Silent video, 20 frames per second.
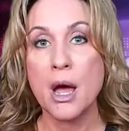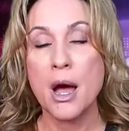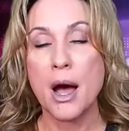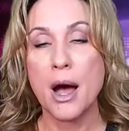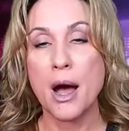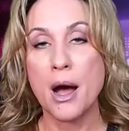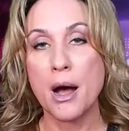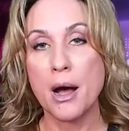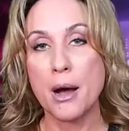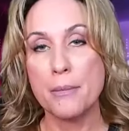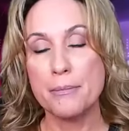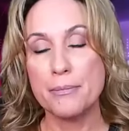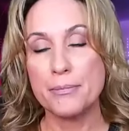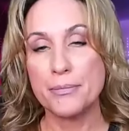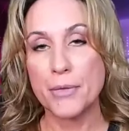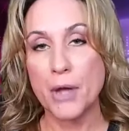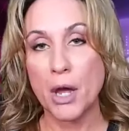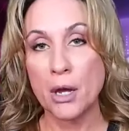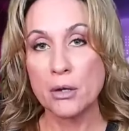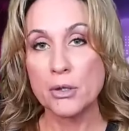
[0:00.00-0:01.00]
I
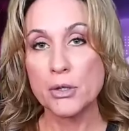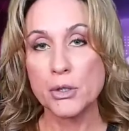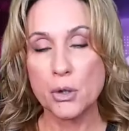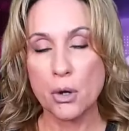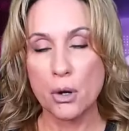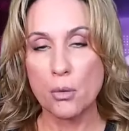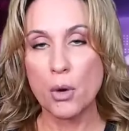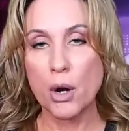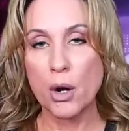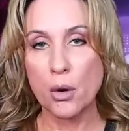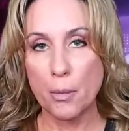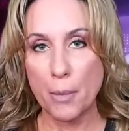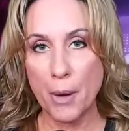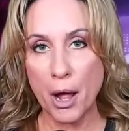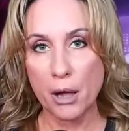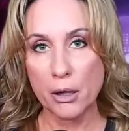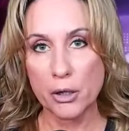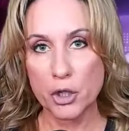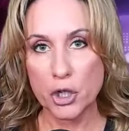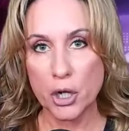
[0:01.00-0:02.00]
want to
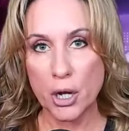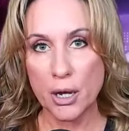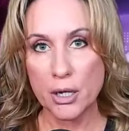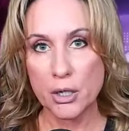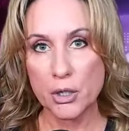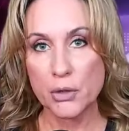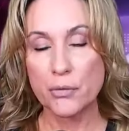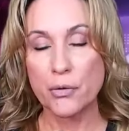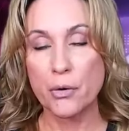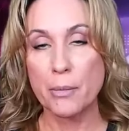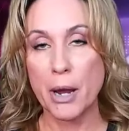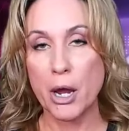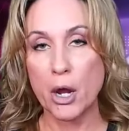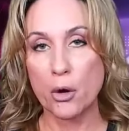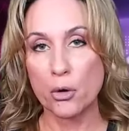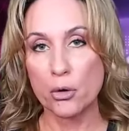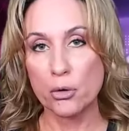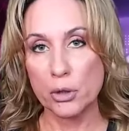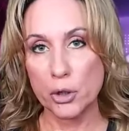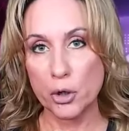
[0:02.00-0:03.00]
apologize for my
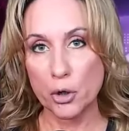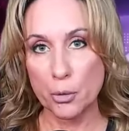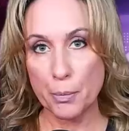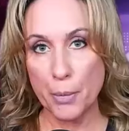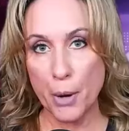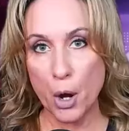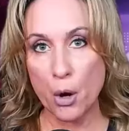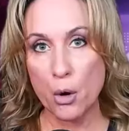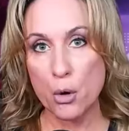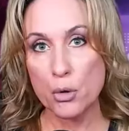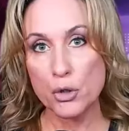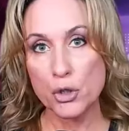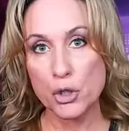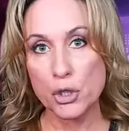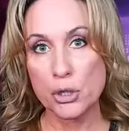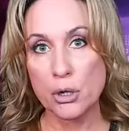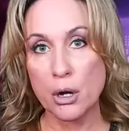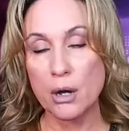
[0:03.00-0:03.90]
earlier post